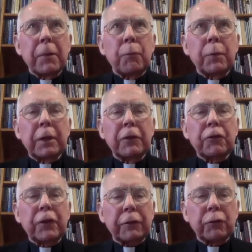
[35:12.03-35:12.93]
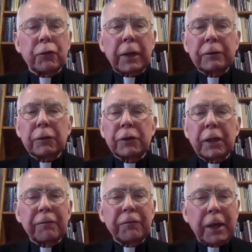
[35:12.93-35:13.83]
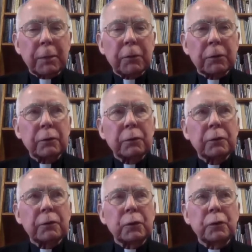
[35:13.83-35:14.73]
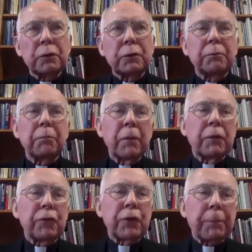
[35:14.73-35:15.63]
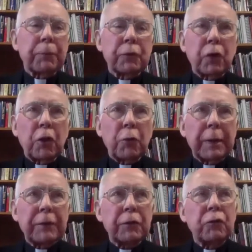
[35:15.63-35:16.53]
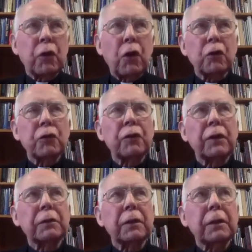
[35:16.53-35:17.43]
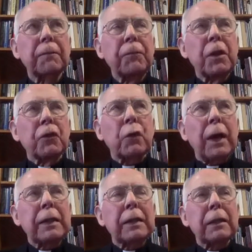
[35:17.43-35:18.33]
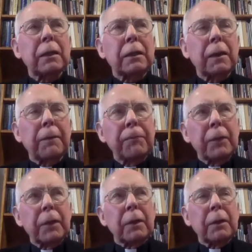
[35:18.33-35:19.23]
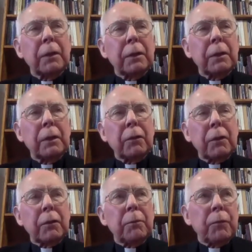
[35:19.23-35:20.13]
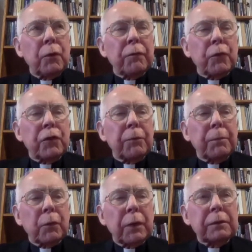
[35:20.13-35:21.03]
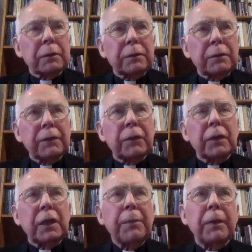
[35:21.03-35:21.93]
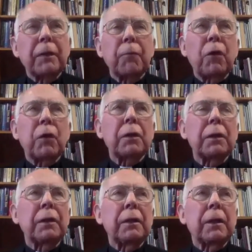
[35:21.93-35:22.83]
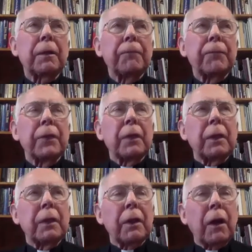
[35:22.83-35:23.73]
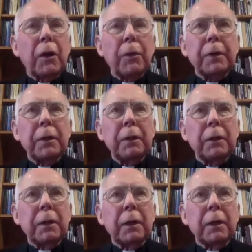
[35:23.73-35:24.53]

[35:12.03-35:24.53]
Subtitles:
religious exercises are still available to students, chapels, and all the residence halls and things like that. So I think that the university has been quite successful in keeping them all in harmony.